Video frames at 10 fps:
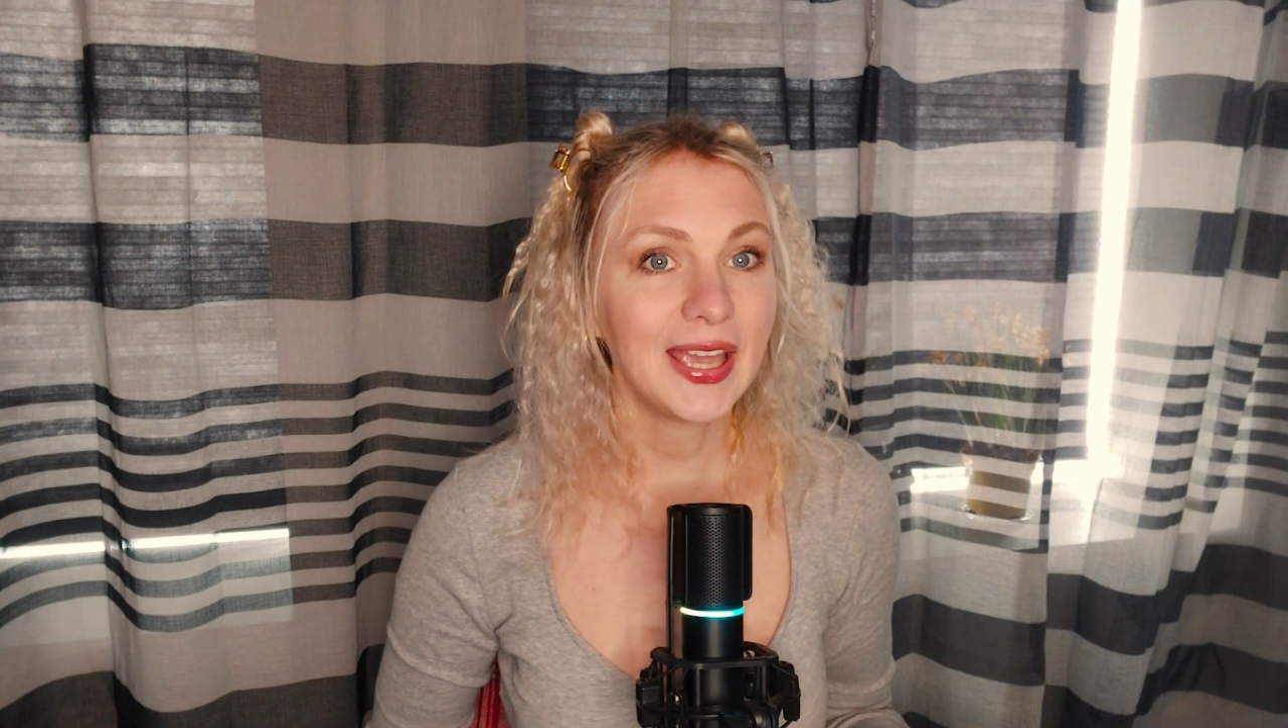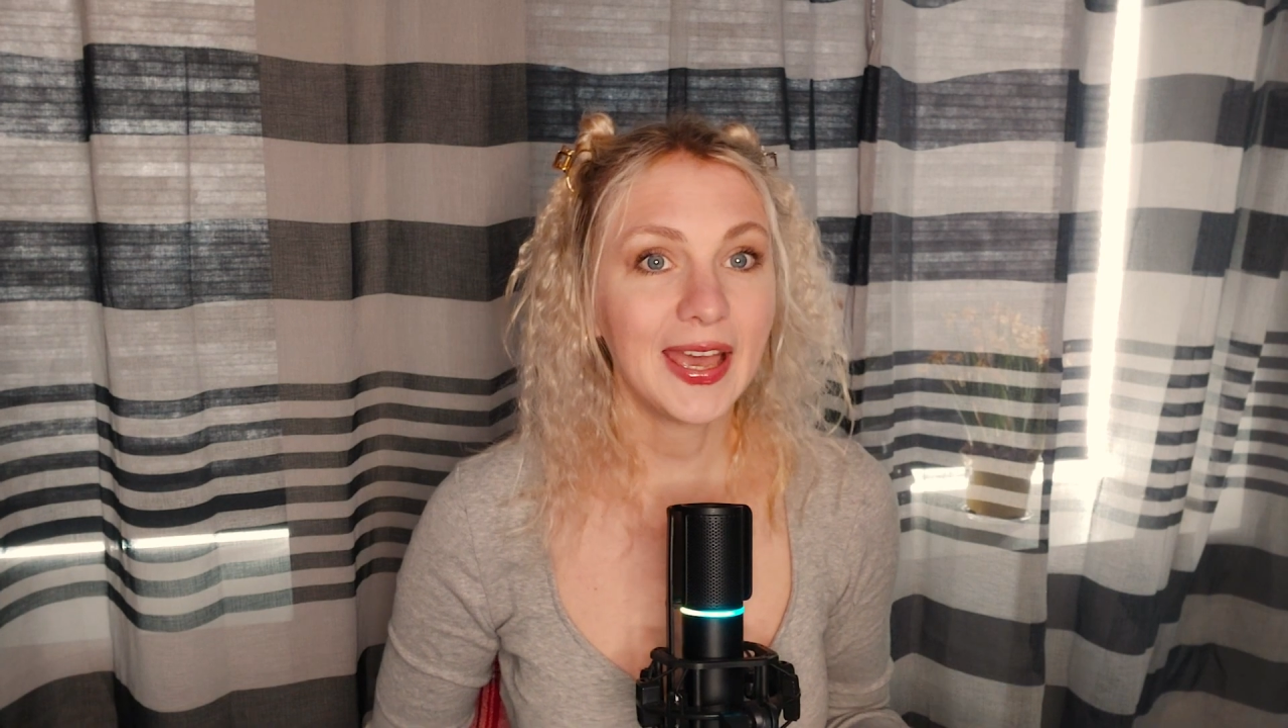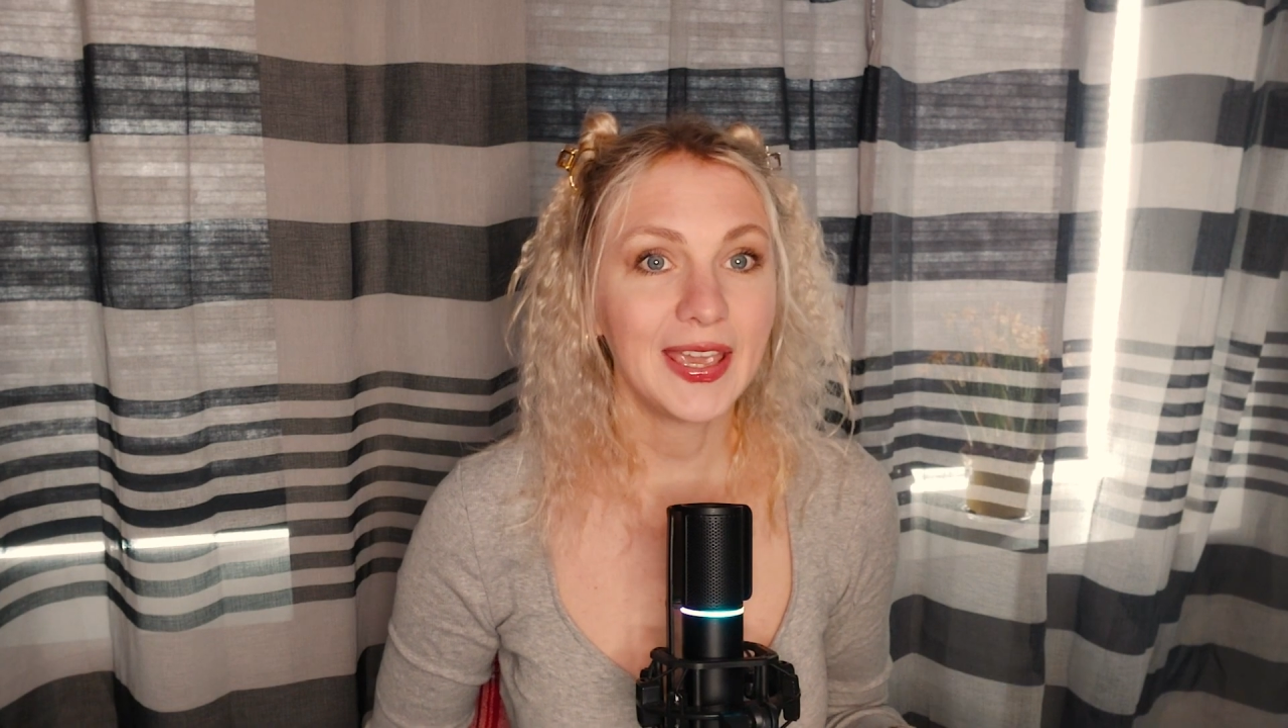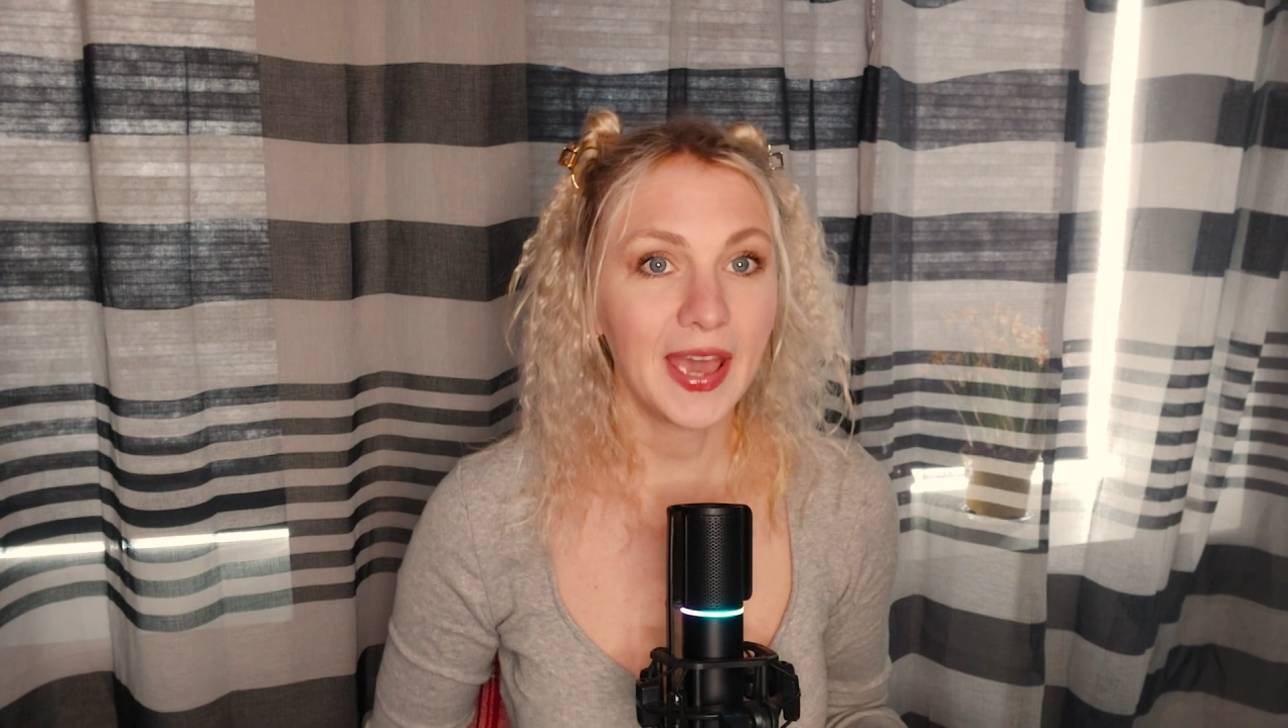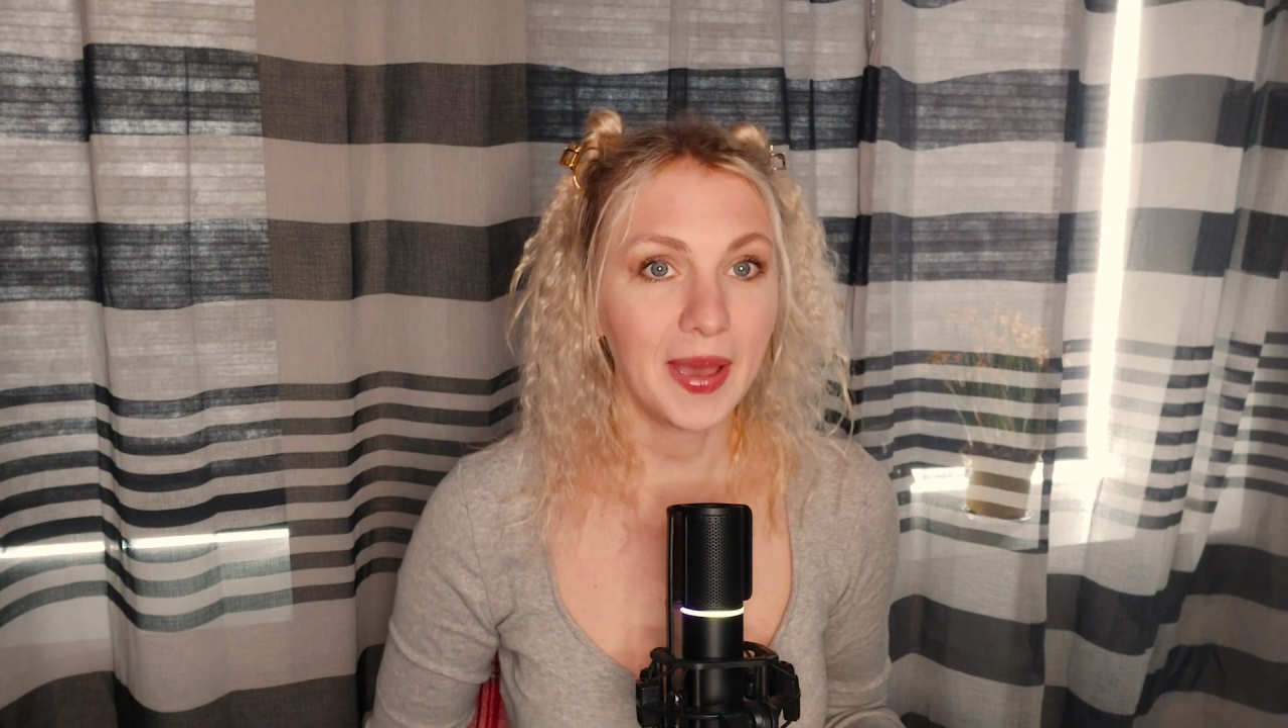
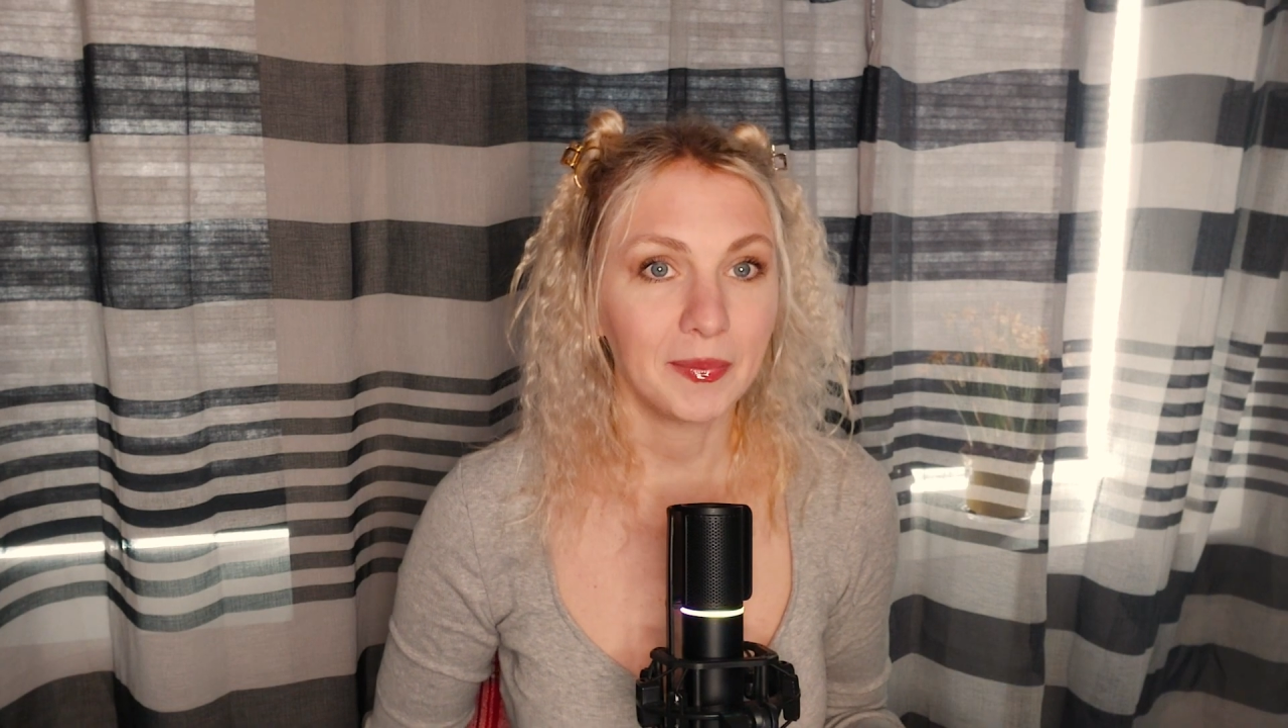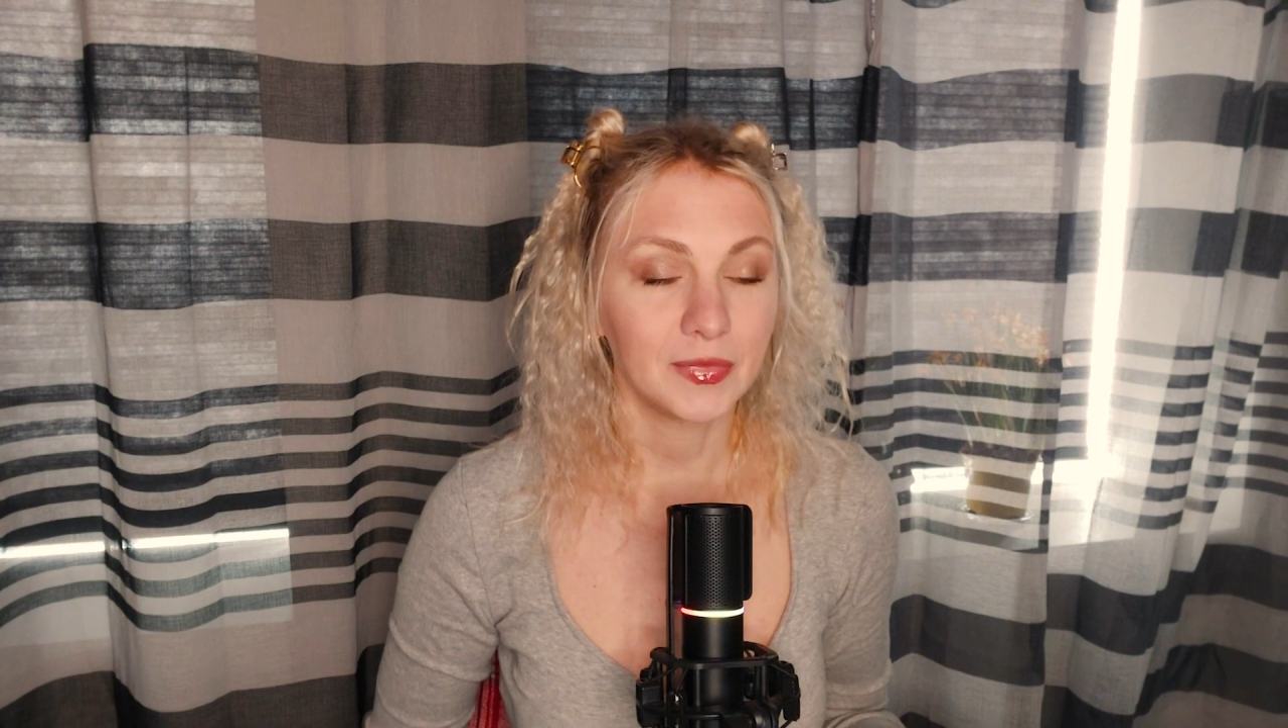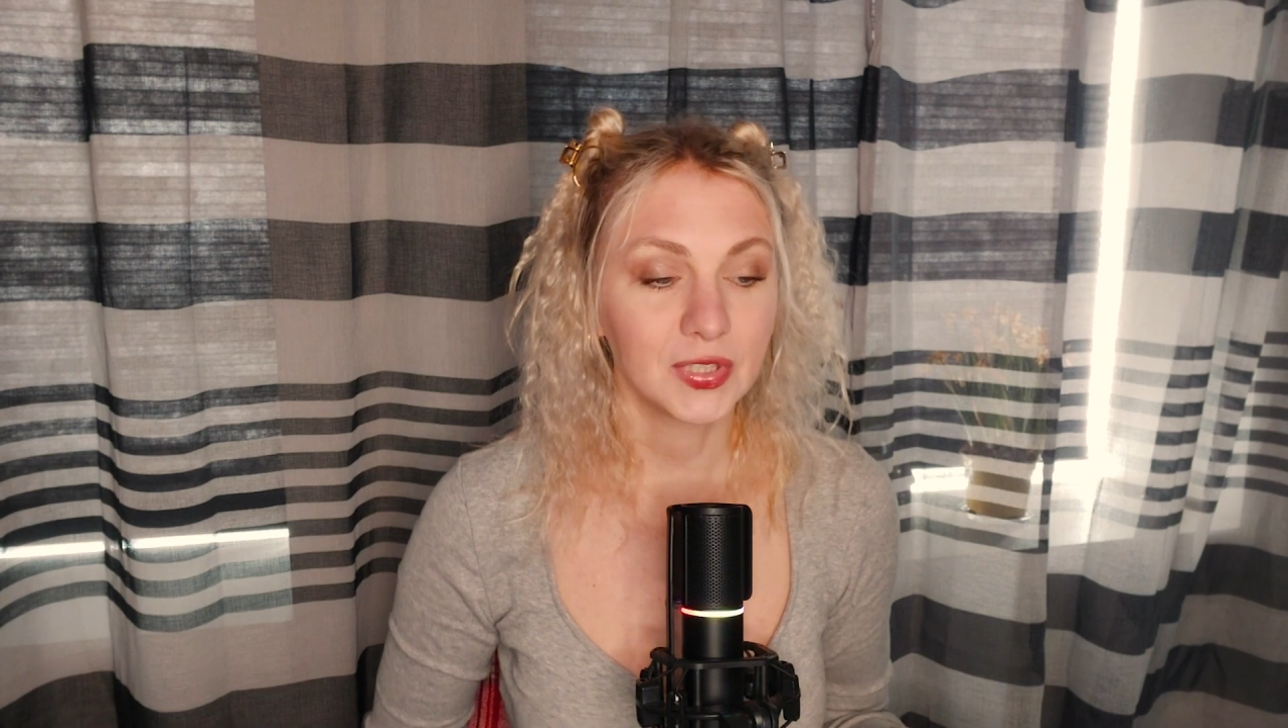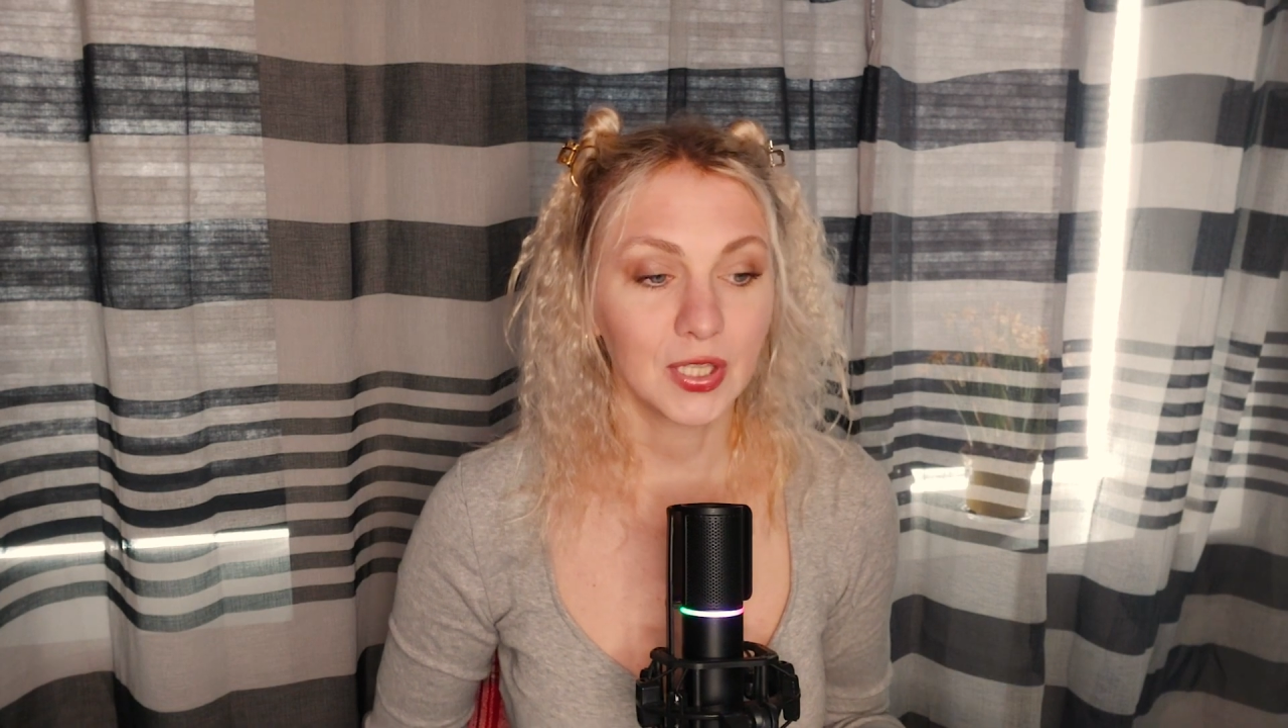a.m.